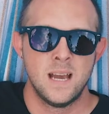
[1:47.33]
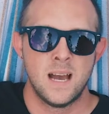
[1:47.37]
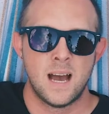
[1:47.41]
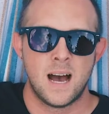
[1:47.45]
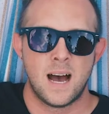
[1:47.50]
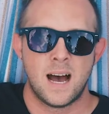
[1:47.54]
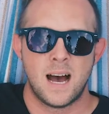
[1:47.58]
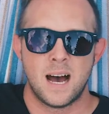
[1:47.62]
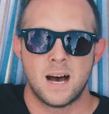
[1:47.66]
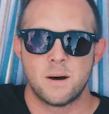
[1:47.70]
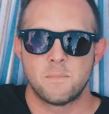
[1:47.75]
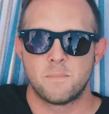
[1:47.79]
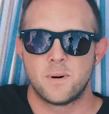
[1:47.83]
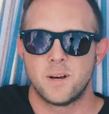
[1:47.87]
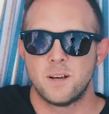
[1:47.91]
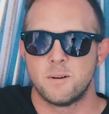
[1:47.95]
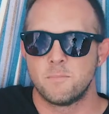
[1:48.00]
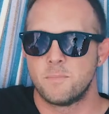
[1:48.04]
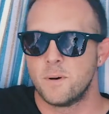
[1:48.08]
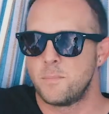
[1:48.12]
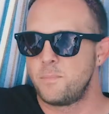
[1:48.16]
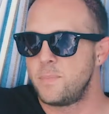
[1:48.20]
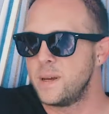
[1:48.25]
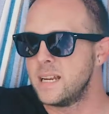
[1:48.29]

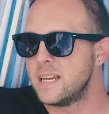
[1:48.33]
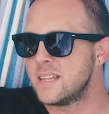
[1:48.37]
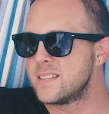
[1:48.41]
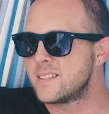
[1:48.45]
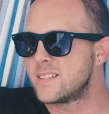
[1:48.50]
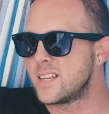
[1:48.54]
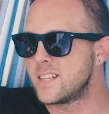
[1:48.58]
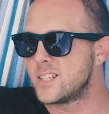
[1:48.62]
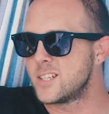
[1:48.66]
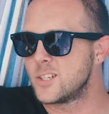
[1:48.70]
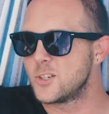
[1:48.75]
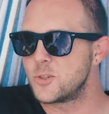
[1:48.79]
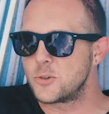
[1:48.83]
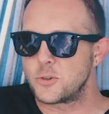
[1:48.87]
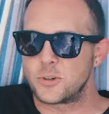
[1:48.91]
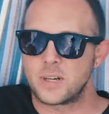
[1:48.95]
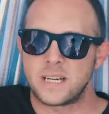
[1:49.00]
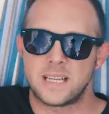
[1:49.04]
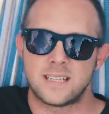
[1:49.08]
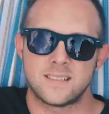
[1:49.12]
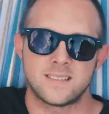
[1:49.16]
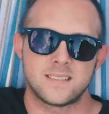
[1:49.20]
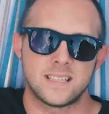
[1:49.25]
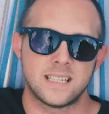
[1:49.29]
But being in such a
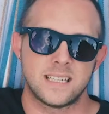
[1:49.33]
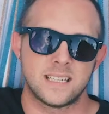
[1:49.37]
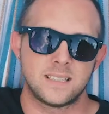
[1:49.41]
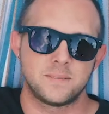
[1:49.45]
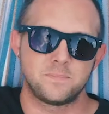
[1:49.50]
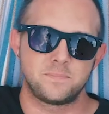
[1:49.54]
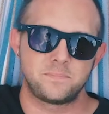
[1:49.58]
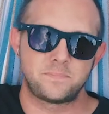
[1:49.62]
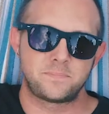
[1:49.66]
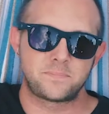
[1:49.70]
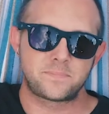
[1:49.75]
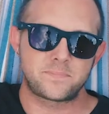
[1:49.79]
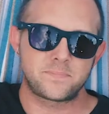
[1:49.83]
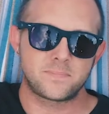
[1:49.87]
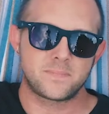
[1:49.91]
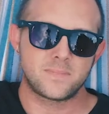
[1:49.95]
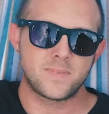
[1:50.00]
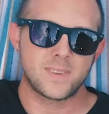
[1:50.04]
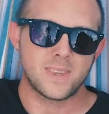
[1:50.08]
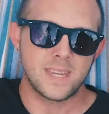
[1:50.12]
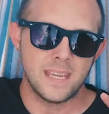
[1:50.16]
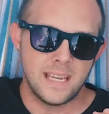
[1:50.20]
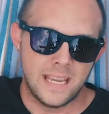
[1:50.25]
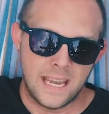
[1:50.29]
transient
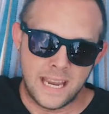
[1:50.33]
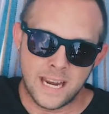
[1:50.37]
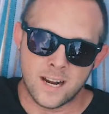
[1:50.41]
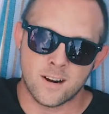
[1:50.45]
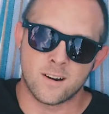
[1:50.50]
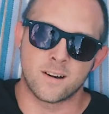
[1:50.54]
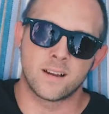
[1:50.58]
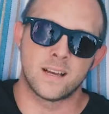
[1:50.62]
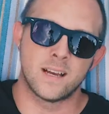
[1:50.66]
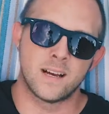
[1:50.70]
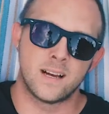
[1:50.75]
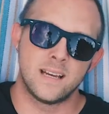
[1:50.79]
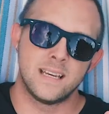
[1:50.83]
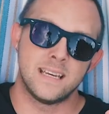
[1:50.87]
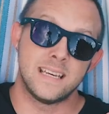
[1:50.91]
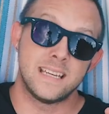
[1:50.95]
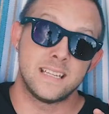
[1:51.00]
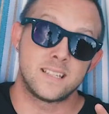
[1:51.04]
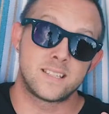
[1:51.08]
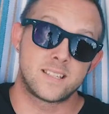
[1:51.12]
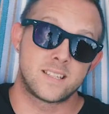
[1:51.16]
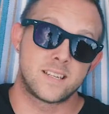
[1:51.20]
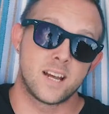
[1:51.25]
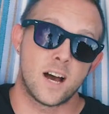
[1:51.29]
area,
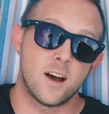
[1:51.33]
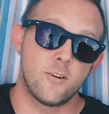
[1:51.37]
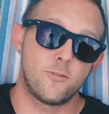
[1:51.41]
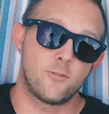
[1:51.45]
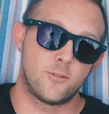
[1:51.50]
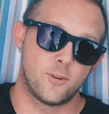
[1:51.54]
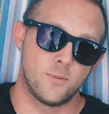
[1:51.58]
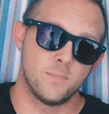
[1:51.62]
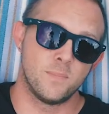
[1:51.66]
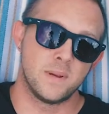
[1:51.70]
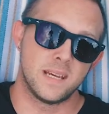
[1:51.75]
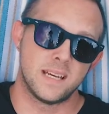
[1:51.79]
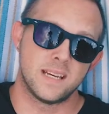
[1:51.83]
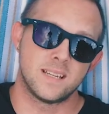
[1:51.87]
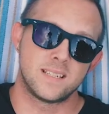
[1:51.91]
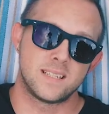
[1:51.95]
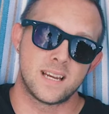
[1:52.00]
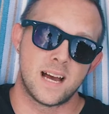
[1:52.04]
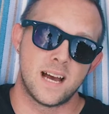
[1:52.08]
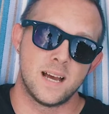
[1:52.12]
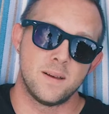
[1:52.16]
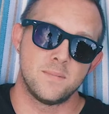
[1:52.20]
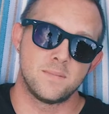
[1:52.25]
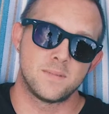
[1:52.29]
it's tough for me at
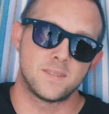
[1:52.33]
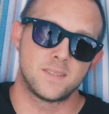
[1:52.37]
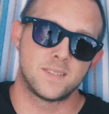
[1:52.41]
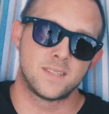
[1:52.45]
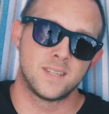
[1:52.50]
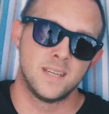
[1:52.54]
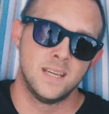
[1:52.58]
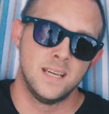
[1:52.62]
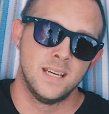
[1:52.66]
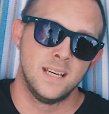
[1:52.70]
times.